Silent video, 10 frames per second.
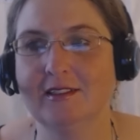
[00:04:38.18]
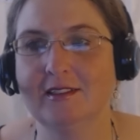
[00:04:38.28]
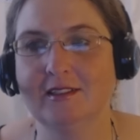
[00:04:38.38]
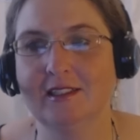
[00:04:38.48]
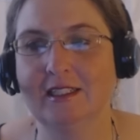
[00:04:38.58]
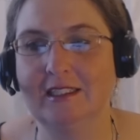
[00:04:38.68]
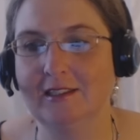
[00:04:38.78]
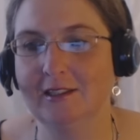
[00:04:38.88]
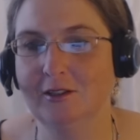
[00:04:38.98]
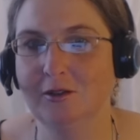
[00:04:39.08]
it's
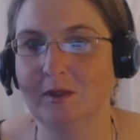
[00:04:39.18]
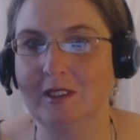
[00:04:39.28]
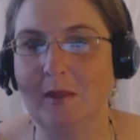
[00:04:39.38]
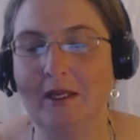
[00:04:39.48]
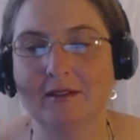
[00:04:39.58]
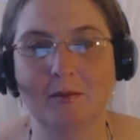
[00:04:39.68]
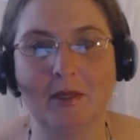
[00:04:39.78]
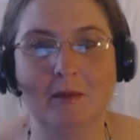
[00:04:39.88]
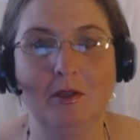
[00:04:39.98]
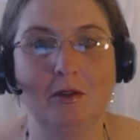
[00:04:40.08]
it's you and spouse
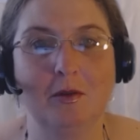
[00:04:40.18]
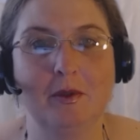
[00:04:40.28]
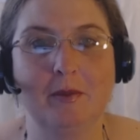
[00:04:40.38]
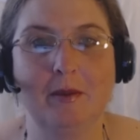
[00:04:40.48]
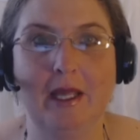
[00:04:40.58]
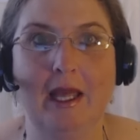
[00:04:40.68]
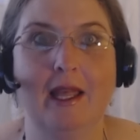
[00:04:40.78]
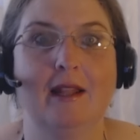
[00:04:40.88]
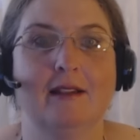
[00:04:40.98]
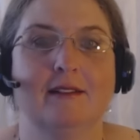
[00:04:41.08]
and baby, or you and baby
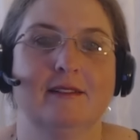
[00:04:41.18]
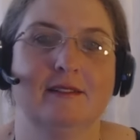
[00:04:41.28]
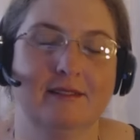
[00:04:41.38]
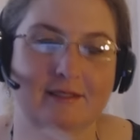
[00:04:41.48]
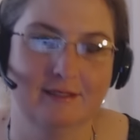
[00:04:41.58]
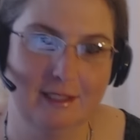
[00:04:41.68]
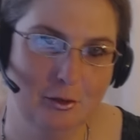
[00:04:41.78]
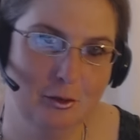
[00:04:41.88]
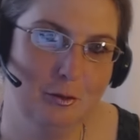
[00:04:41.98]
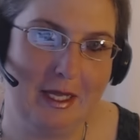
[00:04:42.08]
and the
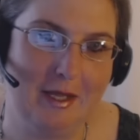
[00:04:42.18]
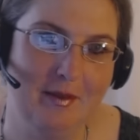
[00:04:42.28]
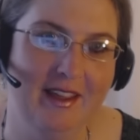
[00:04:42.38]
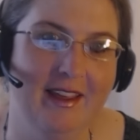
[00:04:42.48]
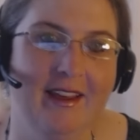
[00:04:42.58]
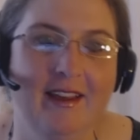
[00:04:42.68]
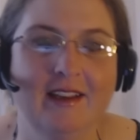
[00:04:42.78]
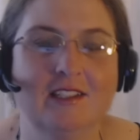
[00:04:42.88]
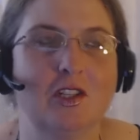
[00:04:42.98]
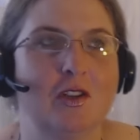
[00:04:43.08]
new baby.
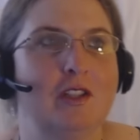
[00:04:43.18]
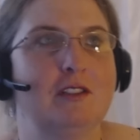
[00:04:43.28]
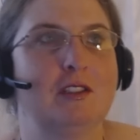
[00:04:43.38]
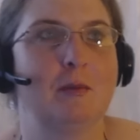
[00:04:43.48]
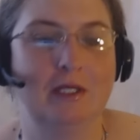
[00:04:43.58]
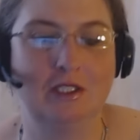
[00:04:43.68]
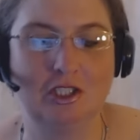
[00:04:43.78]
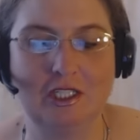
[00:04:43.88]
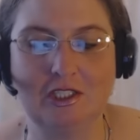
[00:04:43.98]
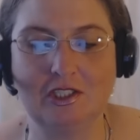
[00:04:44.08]
So there's some big
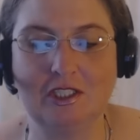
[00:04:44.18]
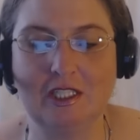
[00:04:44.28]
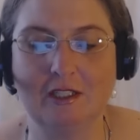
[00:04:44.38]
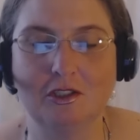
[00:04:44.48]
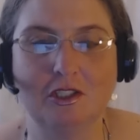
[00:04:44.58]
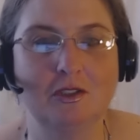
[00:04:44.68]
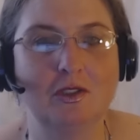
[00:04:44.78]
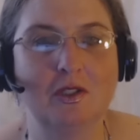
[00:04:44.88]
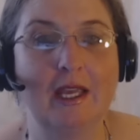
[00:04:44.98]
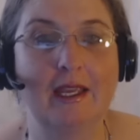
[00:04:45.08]
changes there too.
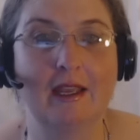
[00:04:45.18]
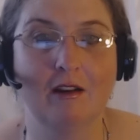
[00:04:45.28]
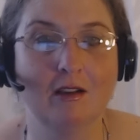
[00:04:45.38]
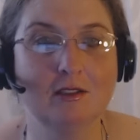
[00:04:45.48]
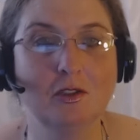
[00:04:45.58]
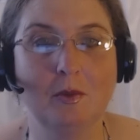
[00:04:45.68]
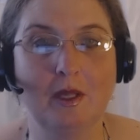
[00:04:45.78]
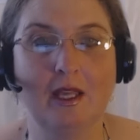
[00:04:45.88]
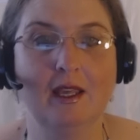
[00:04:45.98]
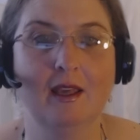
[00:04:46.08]
So that can also
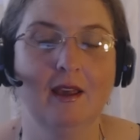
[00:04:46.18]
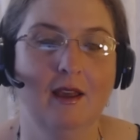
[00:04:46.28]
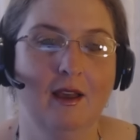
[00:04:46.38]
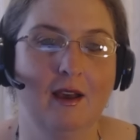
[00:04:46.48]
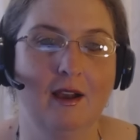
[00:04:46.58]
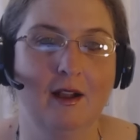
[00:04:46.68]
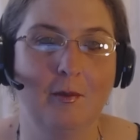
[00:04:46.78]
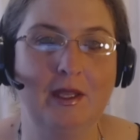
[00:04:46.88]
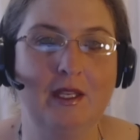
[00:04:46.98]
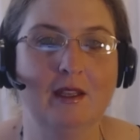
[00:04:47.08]
be
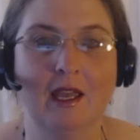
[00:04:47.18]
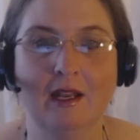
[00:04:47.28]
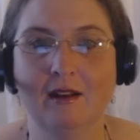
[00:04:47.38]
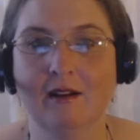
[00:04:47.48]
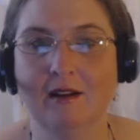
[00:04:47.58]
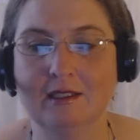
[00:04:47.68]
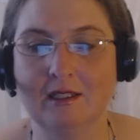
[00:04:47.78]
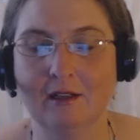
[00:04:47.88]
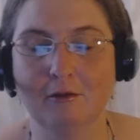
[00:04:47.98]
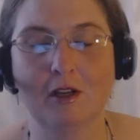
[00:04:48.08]
um, indicated on a
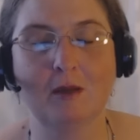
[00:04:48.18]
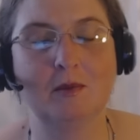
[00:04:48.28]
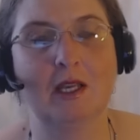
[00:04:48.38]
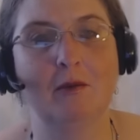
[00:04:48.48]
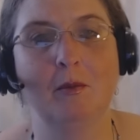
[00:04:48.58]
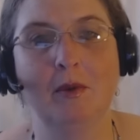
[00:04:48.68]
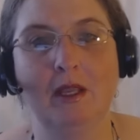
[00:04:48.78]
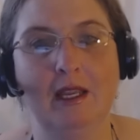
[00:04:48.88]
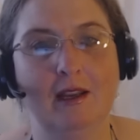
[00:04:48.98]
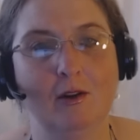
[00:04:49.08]
Ten of Cups. That would
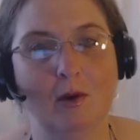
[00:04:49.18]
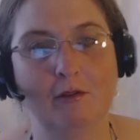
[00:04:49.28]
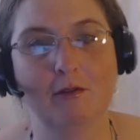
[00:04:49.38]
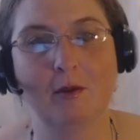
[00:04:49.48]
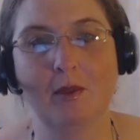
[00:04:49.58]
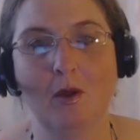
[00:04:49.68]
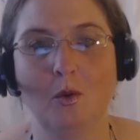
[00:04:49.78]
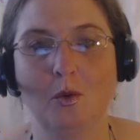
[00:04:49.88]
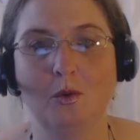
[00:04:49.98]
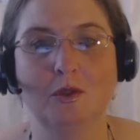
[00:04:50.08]
be going from the
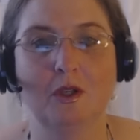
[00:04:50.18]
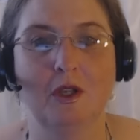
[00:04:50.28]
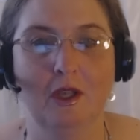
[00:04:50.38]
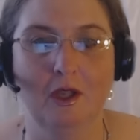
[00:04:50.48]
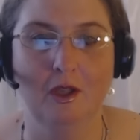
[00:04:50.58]
old